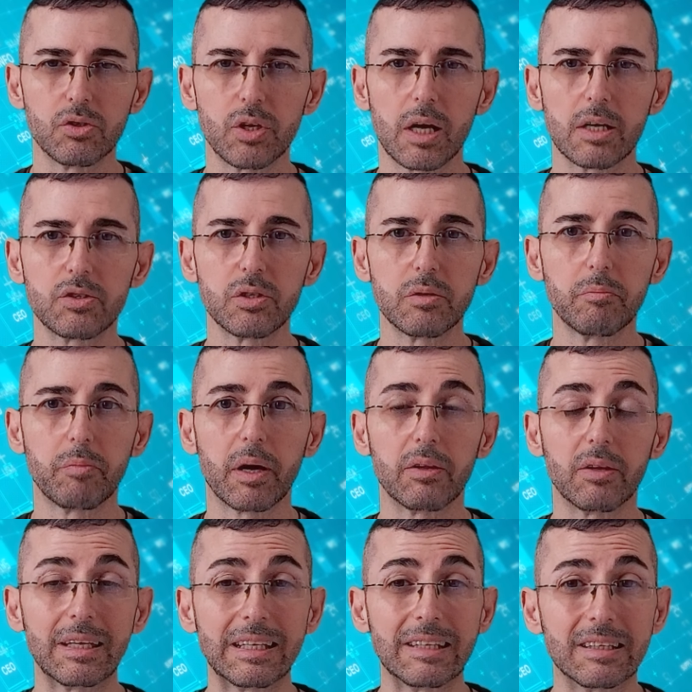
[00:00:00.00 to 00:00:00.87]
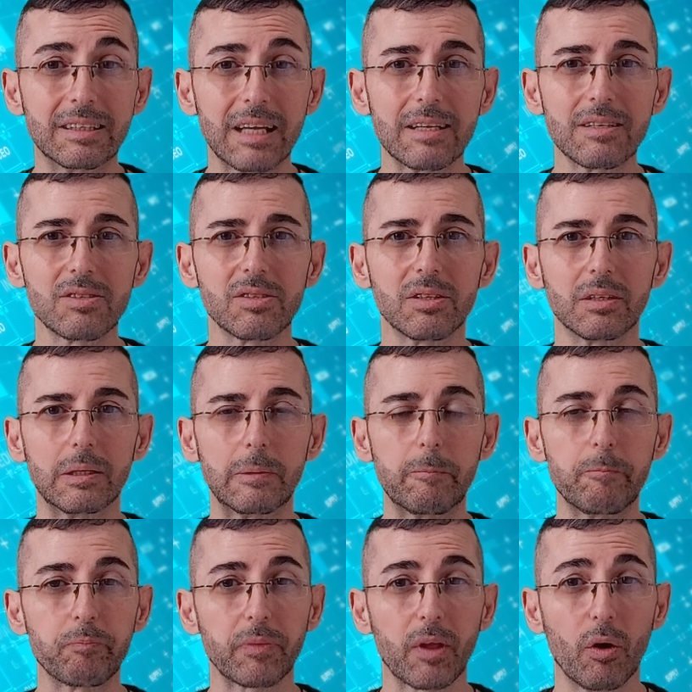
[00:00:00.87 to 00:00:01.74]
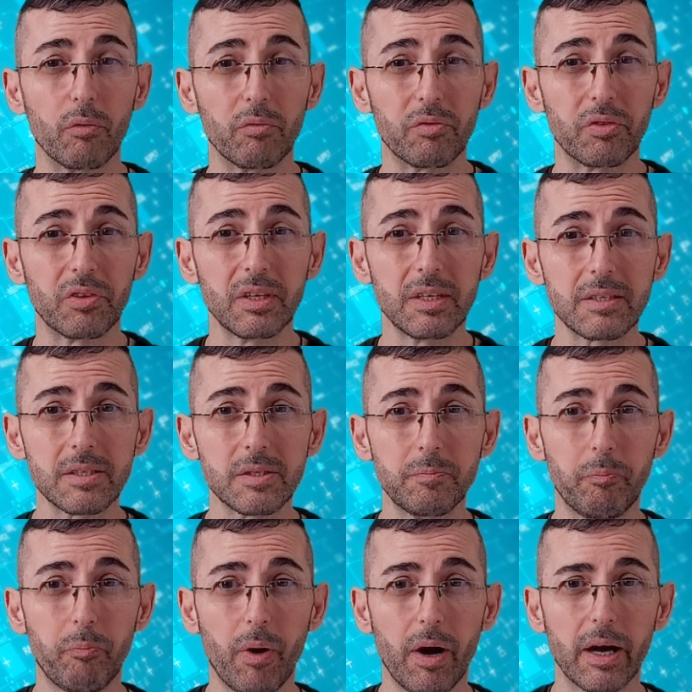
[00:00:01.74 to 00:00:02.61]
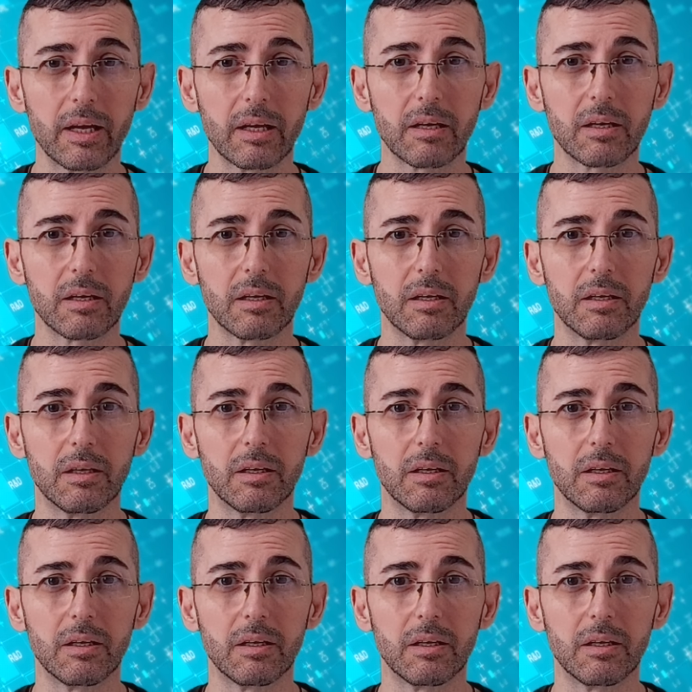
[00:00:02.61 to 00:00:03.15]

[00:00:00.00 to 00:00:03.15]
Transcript: judging by the intensity of this spike,